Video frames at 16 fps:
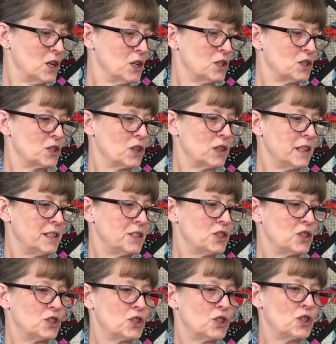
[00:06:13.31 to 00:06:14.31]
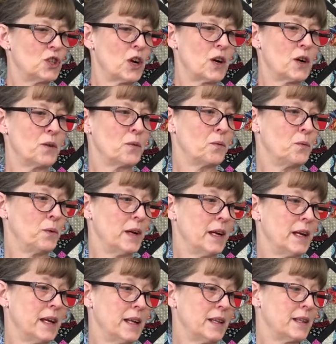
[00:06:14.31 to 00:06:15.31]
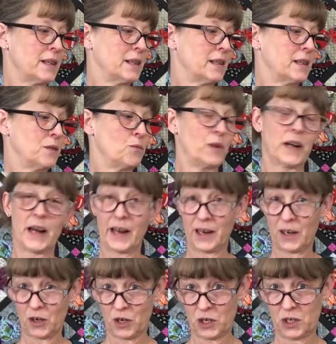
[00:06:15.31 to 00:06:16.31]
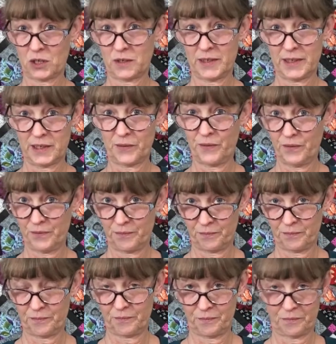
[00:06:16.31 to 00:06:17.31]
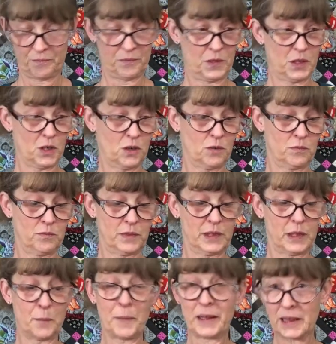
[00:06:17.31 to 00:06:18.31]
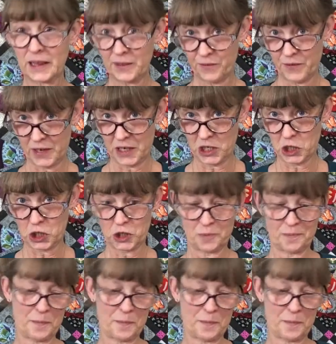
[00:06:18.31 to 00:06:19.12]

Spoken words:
So let's start with what I call, it's, you know, the monthly finish.